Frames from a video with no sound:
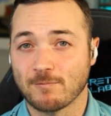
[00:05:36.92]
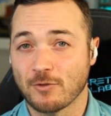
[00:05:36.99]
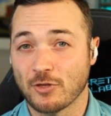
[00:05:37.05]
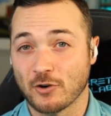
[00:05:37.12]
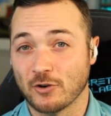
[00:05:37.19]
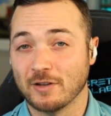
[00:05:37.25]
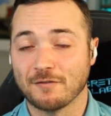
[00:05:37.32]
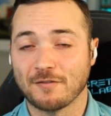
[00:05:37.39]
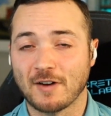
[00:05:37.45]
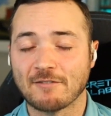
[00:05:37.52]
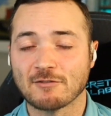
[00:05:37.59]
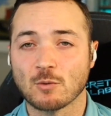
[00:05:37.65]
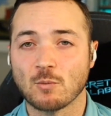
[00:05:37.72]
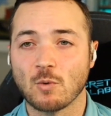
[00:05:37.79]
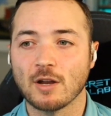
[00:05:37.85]
35
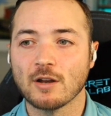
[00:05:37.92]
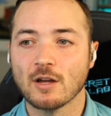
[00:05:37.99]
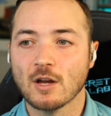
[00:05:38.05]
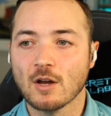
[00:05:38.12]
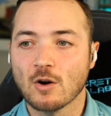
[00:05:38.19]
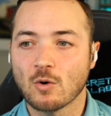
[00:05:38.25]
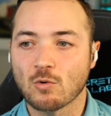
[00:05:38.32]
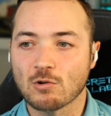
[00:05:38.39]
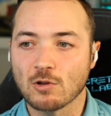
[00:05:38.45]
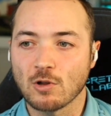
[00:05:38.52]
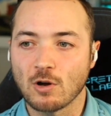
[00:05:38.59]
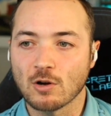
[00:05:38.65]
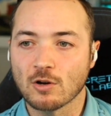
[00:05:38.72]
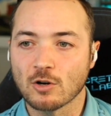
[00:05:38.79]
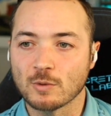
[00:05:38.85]
to 1 or
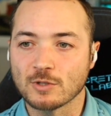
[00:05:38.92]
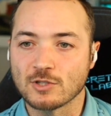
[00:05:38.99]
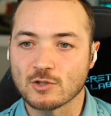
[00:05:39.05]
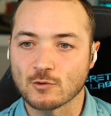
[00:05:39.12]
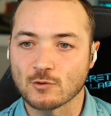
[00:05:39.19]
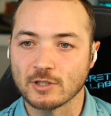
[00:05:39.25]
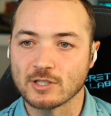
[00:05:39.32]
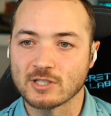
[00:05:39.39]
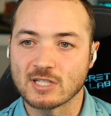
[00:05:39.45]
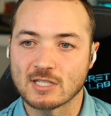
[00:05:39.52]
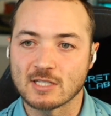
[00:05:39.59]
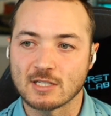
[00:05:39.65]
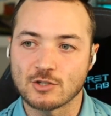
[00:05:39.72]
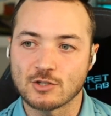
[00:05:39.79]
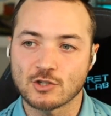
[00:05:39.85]
longer, which is really just
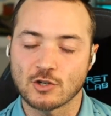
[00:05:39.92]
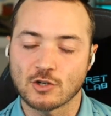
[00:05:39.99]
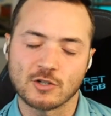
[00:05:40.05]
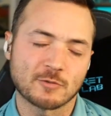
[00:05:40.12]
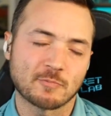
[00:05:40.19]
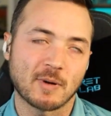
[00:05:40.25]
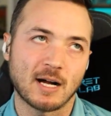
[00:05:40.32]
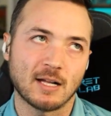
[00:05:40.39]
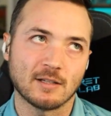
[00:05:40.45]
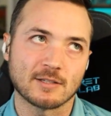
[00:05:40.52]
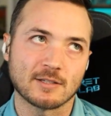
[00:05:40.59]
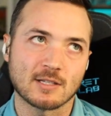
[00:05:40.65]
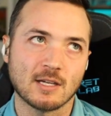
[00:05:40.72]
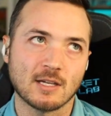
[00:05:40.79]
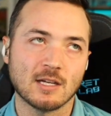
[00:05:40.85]
an insurance
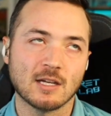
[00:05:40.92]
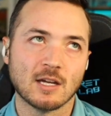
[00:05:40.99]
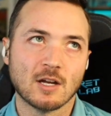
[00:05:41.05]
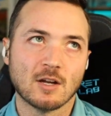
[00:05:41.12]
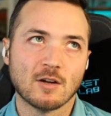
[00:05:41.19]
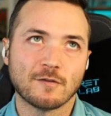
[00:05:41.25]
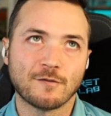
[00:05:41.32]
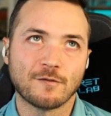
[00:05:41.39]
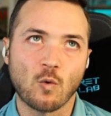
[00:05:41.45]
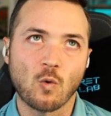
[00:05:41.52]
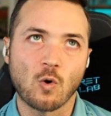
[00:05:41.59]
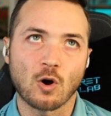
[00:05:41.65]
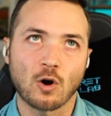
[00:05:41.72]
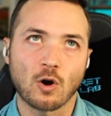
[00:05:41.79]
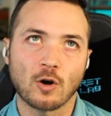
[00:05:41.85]
policy
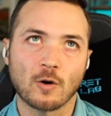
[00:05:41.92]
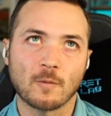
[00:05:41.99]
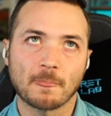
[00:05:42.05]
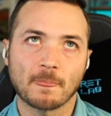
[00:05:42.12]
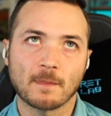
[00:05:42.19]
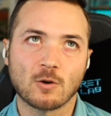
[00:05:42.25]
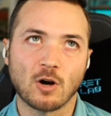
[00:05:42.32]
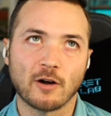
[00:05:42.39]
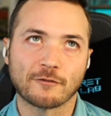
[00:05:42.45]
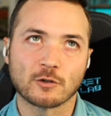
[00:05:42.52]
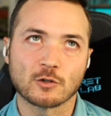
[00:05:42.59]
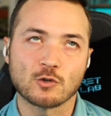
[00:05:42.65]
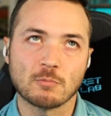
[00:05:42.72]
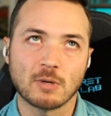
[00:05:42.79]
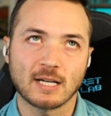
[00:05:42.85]
for
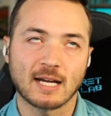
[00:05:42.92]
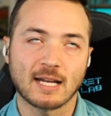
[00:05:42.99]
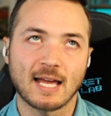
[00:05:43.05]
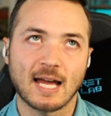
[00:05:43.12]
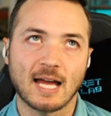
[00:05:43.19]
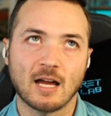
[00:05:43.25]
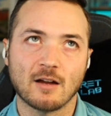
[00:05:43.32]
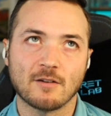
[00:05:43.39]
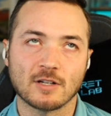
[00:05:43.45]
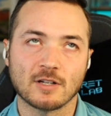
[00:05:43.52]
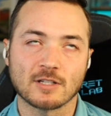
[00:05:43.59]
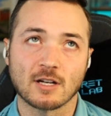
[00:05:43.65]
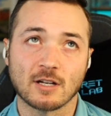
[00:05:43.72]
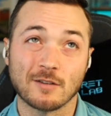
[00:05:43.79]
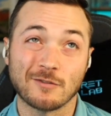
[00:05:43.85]
golfers who might not have a
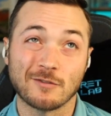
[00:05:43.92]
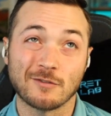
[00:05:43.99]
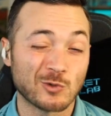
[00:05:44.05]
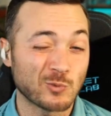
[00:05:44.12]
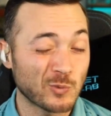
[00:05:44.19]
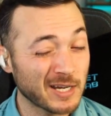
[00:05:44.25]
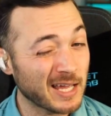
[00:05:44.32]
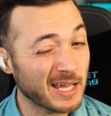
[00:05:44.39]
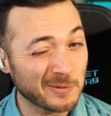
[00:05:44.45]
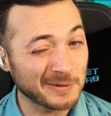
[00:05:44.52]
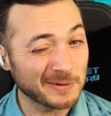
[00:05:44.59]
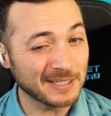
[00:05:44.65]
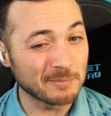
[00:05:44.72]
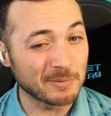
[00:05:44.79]
ton of huge win equity,